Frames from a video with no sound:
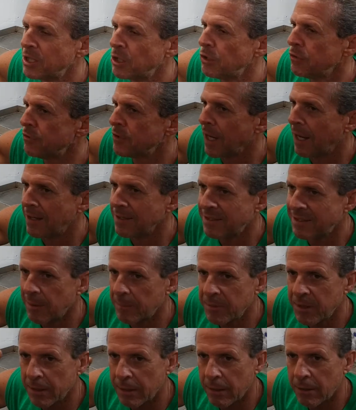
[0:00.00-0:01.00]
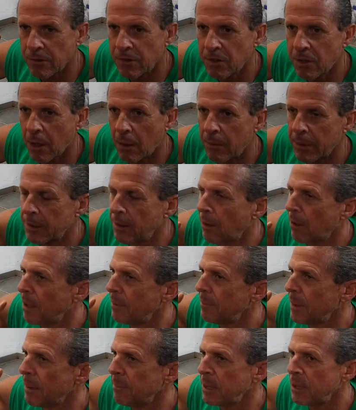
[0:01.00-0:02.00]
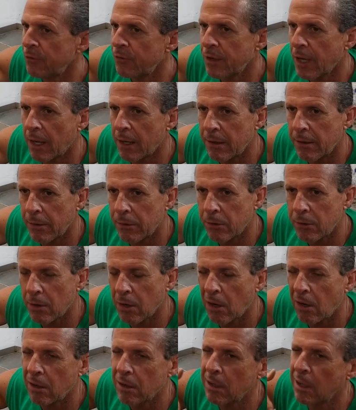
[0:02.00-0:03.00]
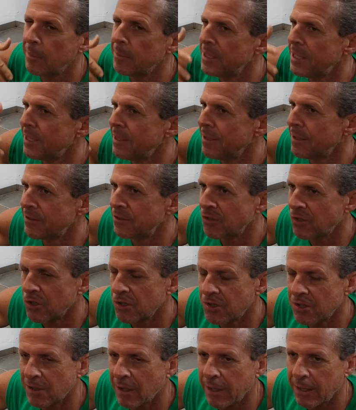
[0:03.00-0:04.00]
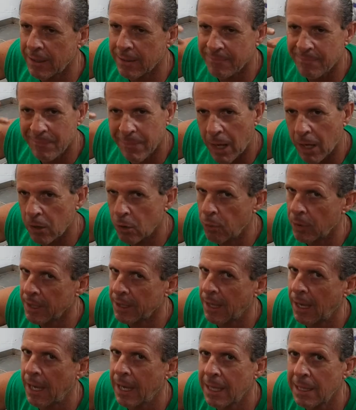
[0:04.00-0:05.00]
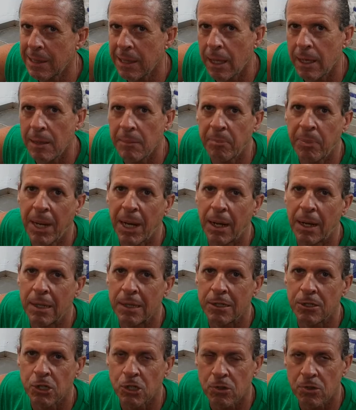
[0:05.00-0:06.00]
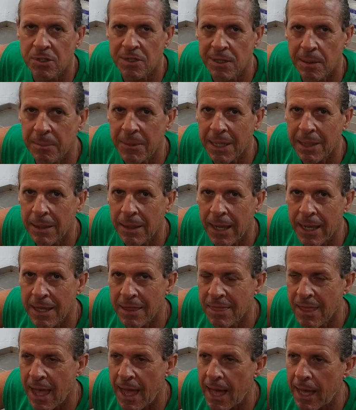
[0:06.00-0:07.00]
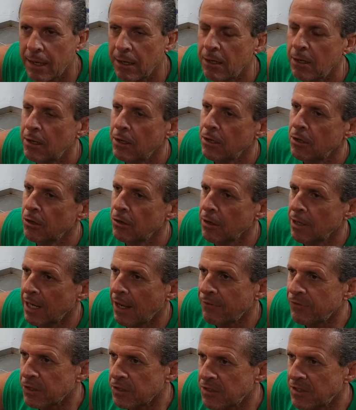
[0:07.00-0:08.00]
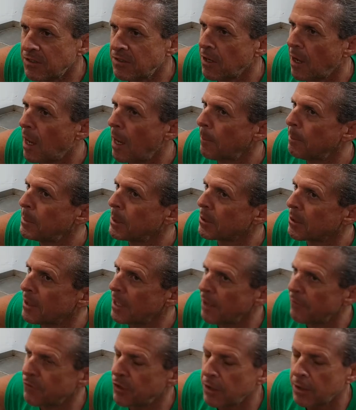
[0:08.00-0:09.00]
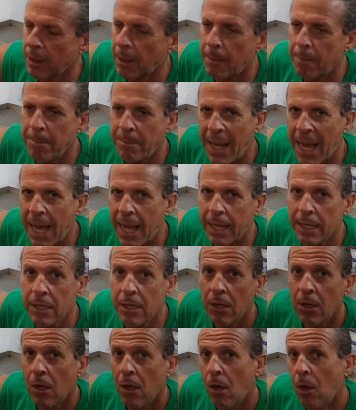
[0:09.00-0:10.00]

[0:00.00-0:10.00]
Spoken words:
but you've got something else going on. Maybe you've got another car coming in that's just like a quick headlight polish or something like that. You're gonna have to stop. You're gonna have to come back.